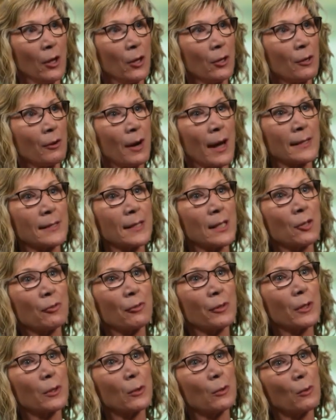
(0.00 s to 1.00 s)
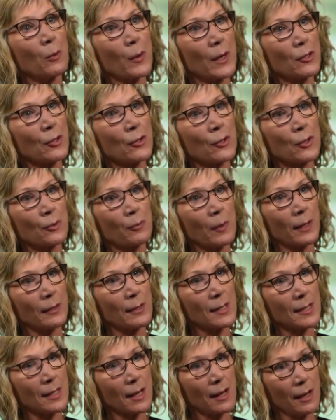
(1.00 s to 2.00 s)
You're asking critical questions around
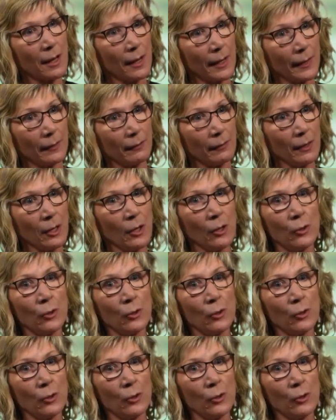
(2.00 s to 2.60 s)
design.